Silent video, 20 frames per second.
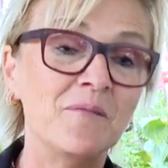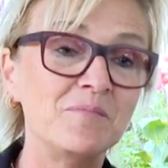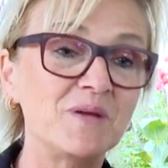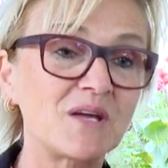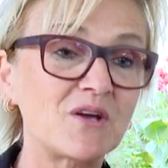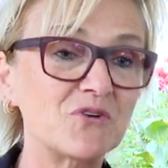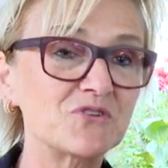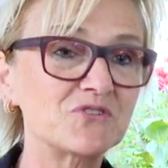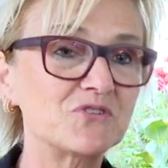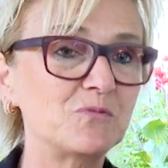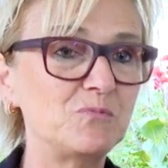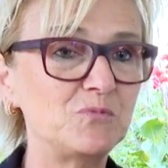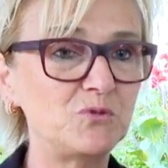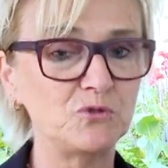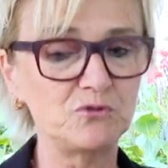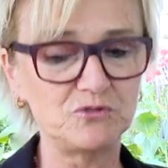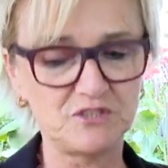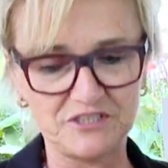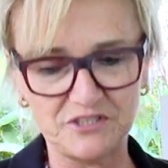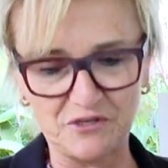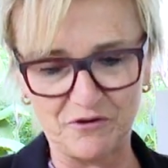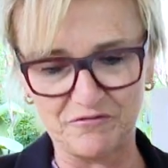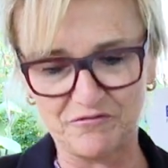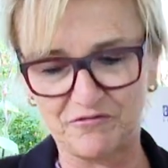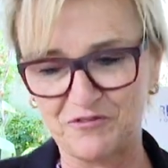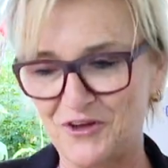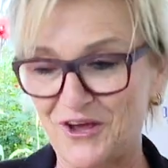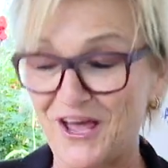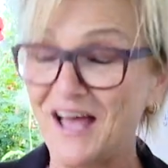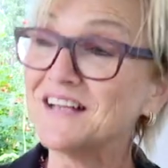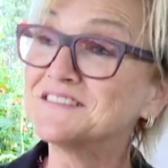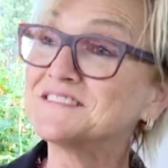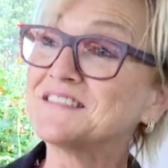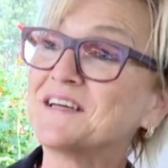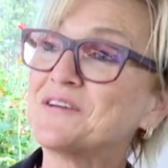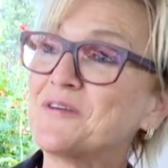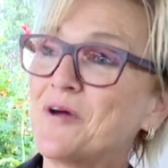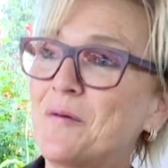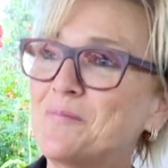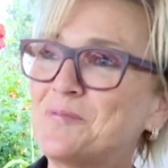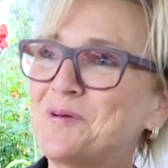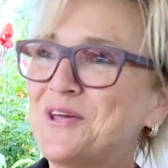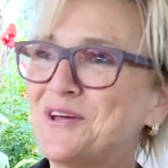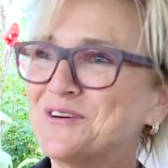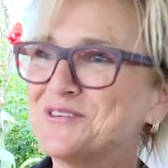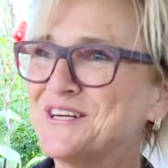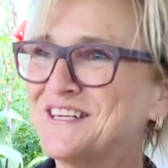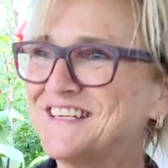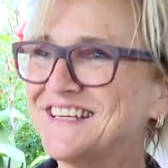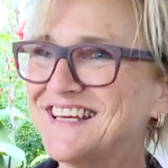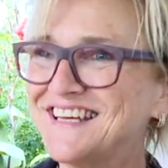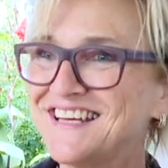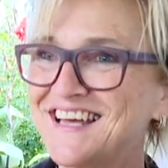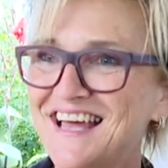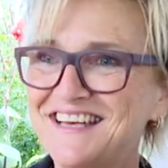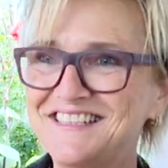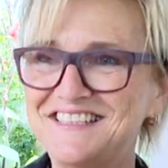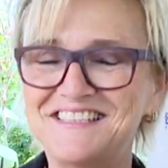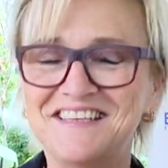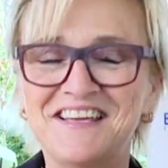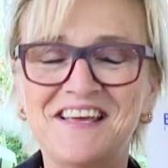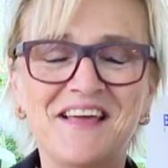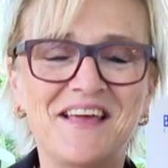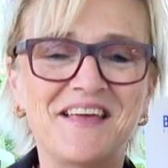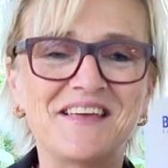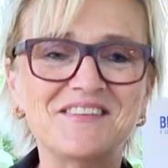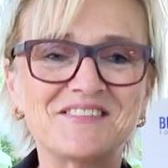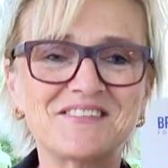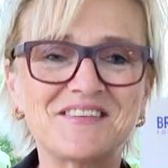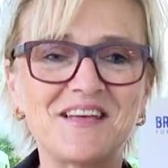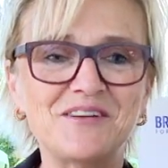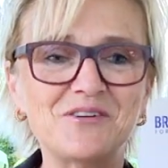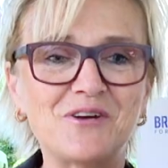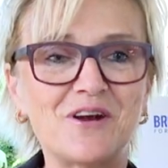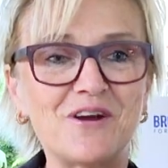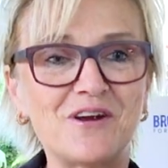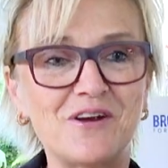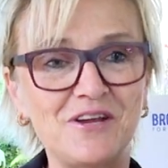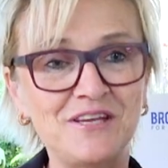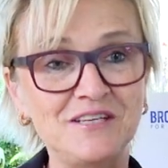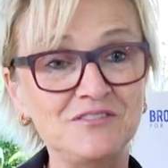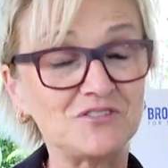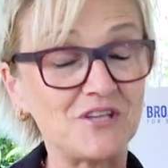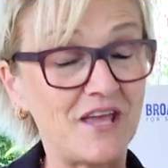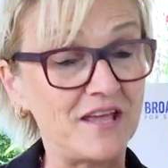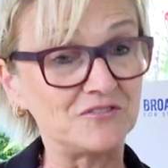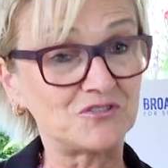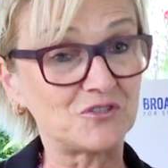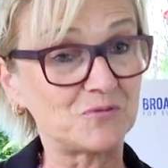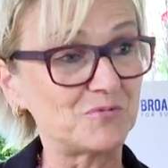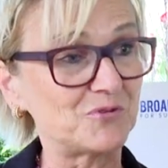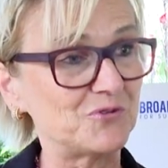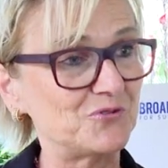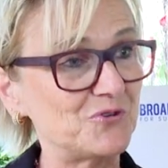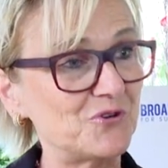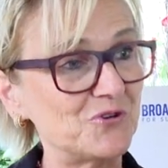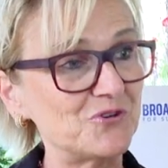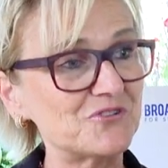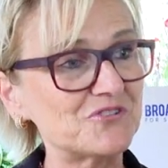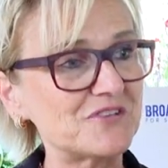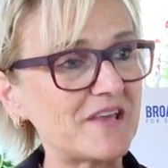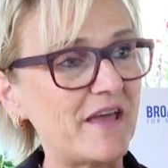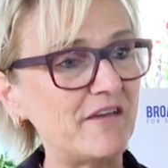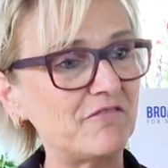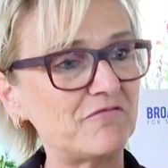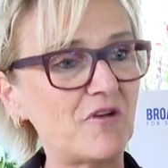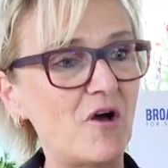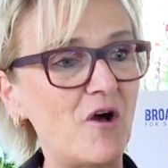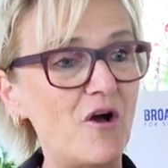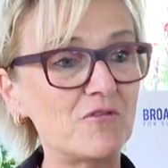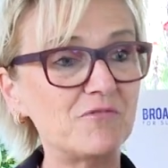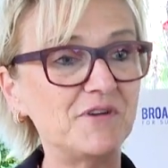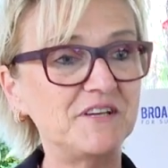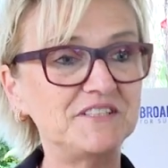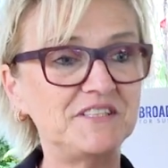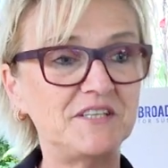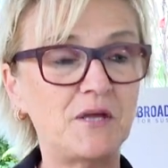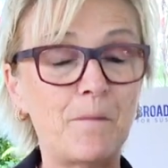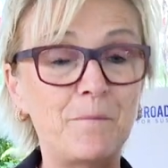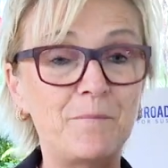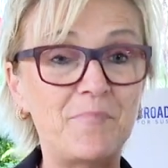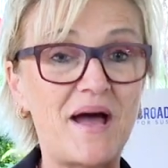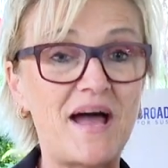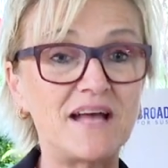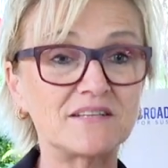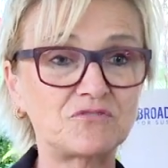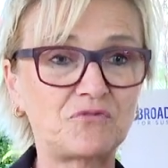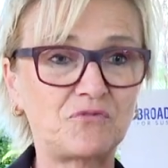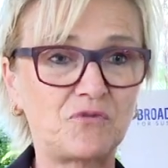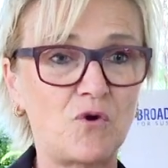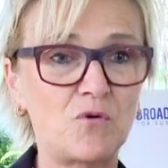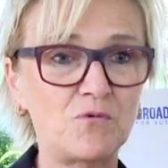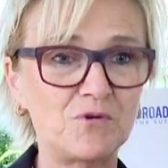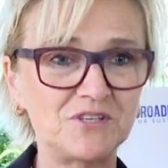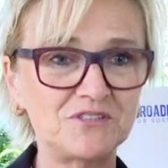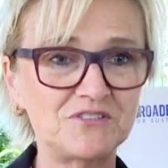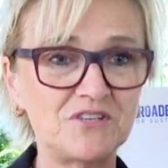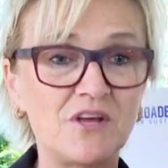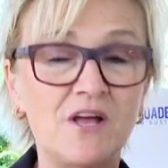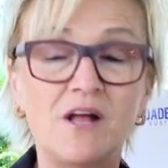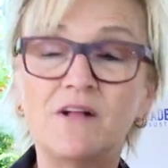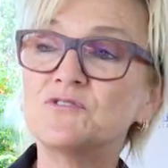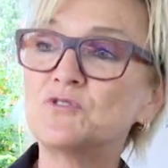Because the beauty of the health tech hub here in Kigali is that our entrepreneurs have already a path forward